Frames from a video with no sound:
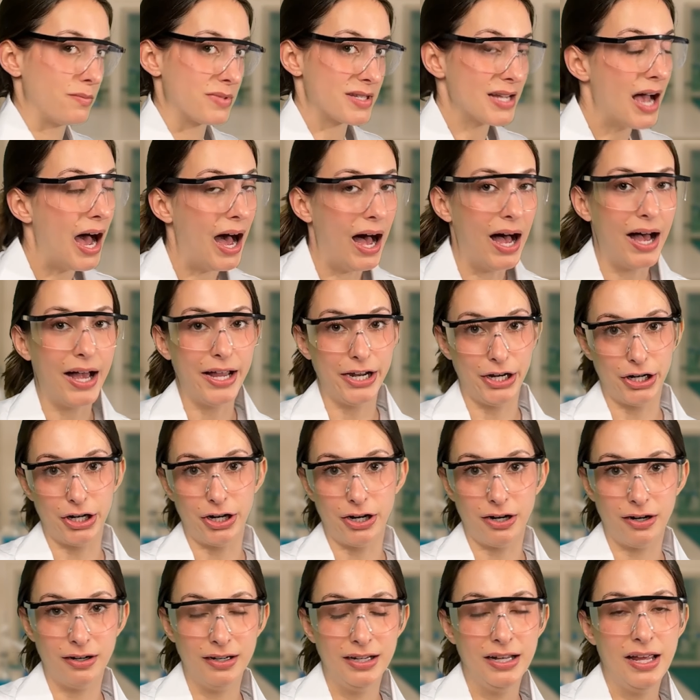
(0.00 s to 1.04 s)
higher
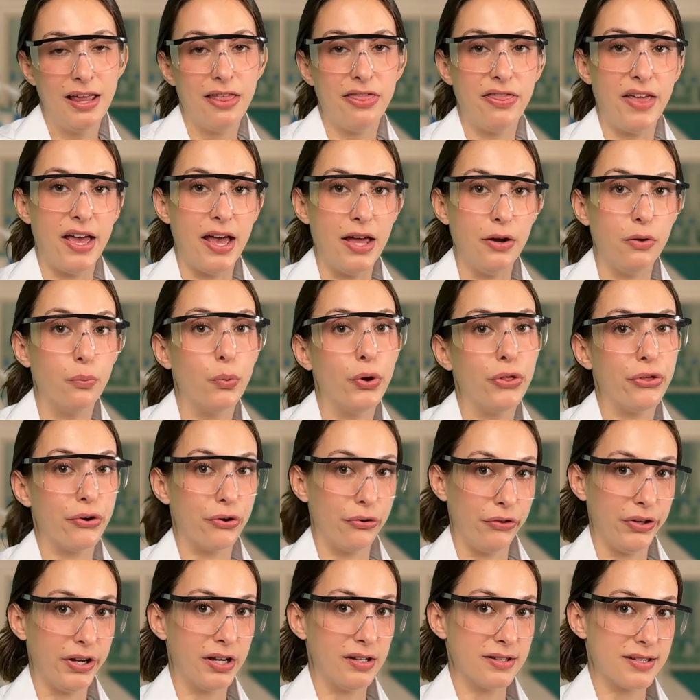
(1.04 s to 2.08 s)
than with
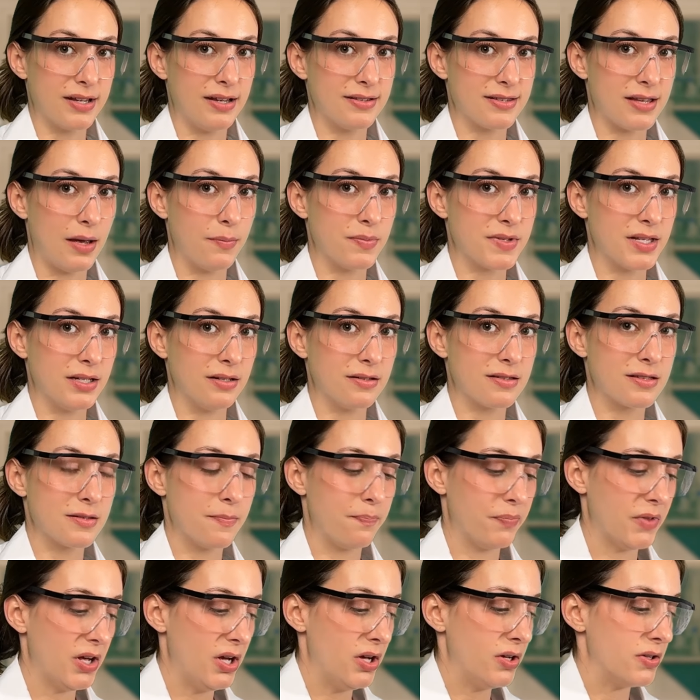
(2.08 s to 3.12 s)
early onset sepsis.
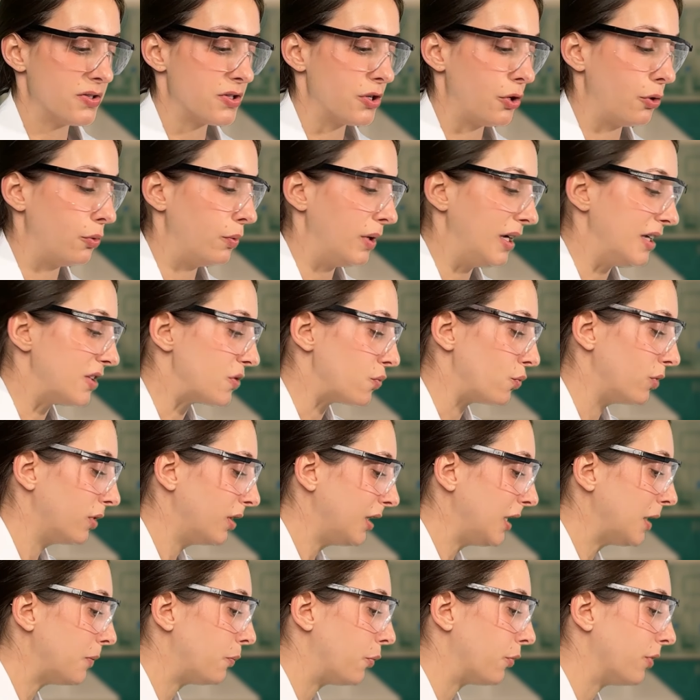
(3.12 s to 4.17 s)
So it's really
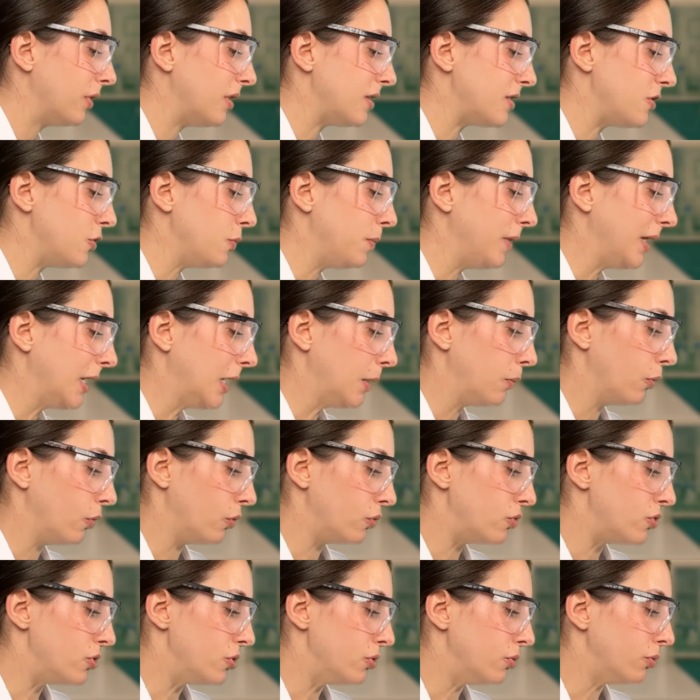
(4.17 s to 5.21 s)
important to be able
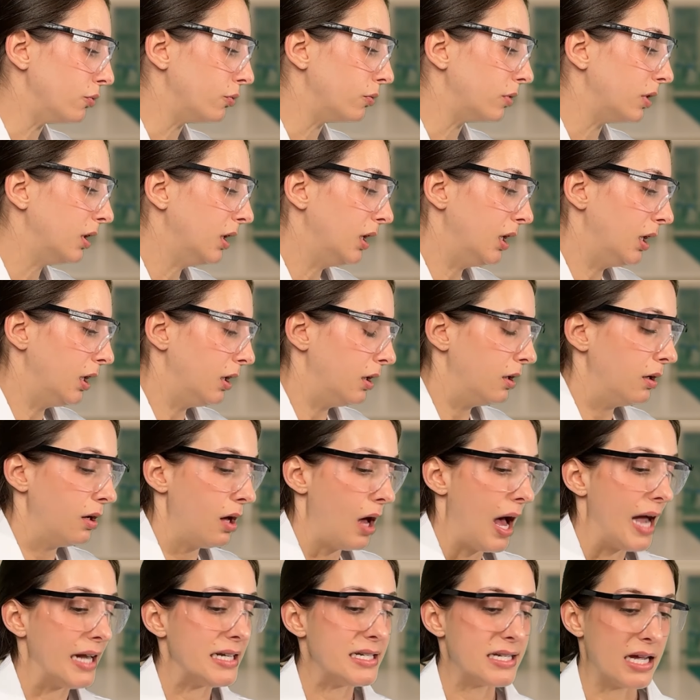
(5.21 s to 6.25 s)
to
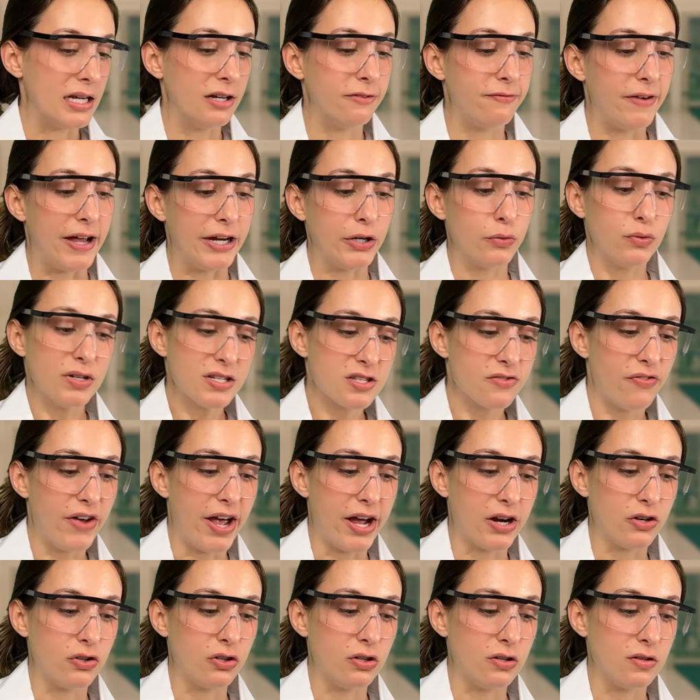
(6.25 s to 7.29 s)
identify risk
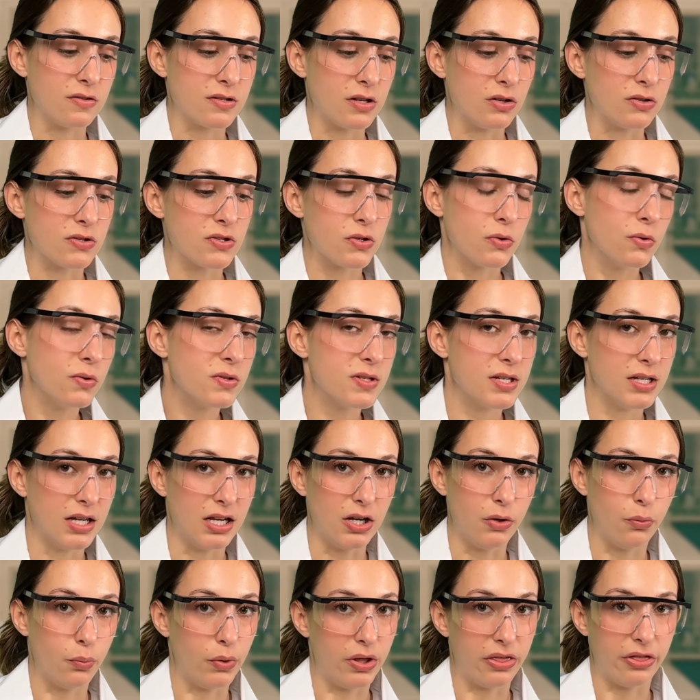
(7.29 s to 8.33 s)
factors associated
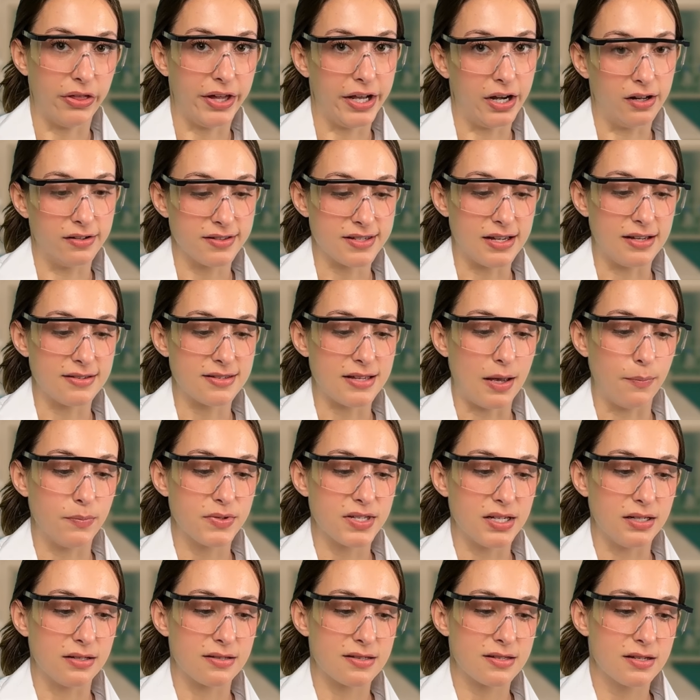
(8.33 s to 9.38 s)
with late onset
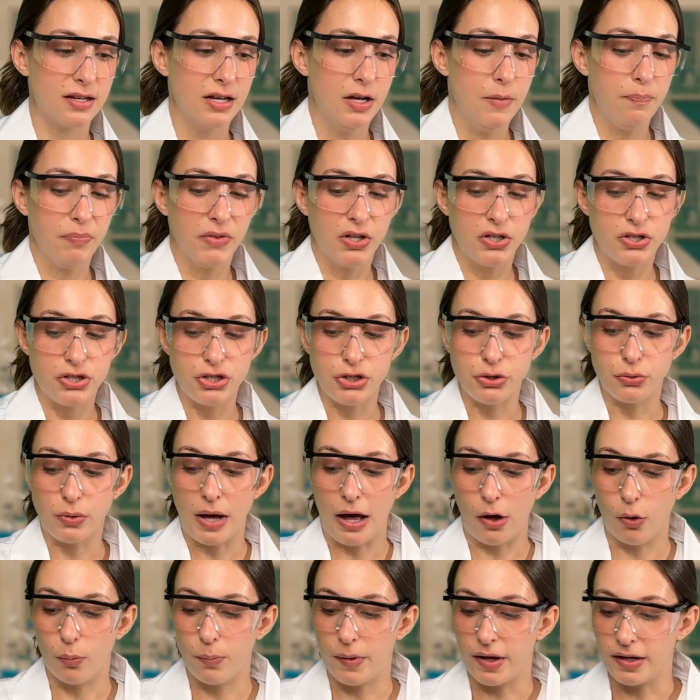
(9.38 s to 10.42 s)
sepsis to
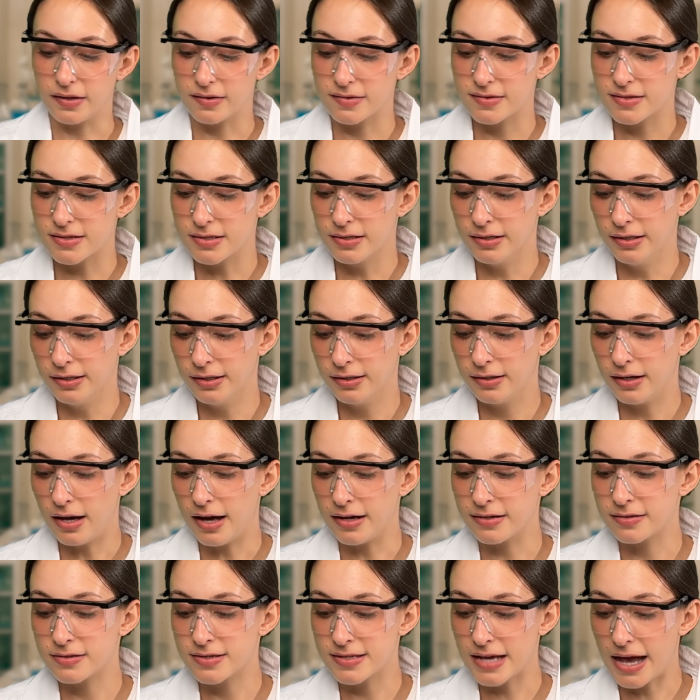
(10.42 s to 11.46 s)
help us
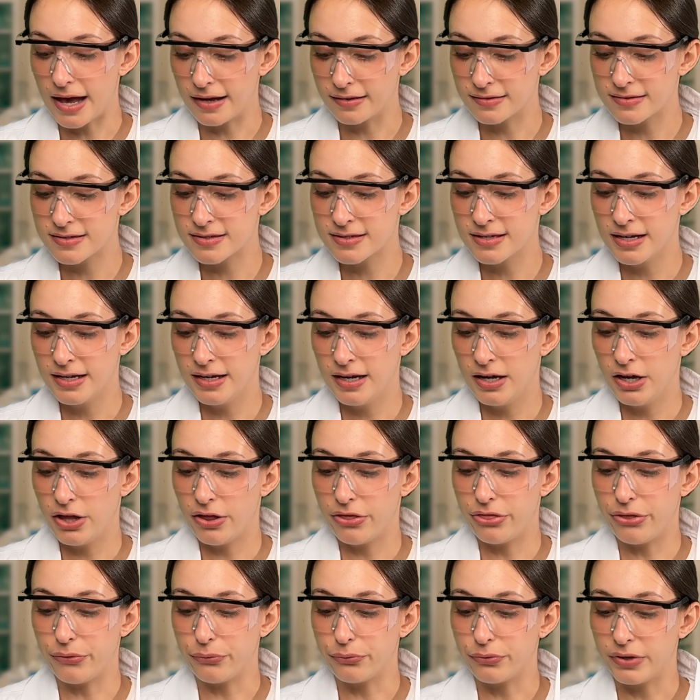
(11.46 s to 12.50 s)
assess
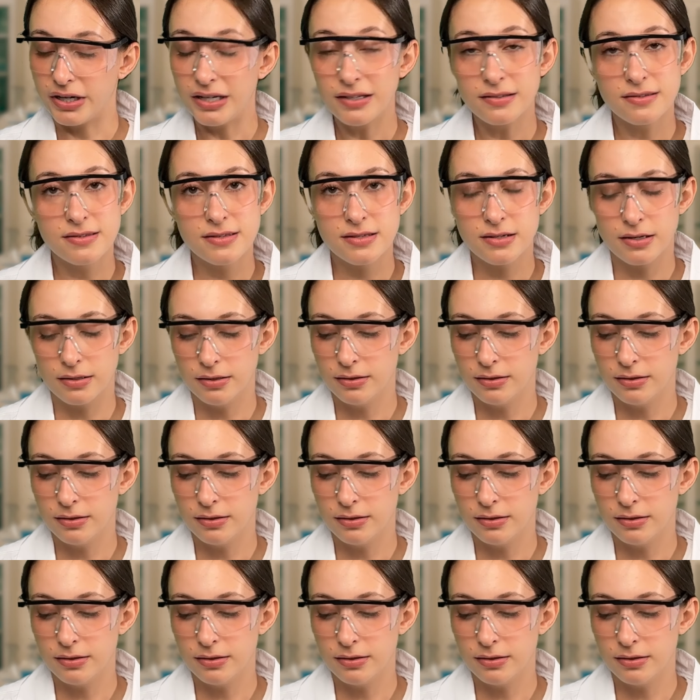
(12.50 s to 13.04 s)
the risk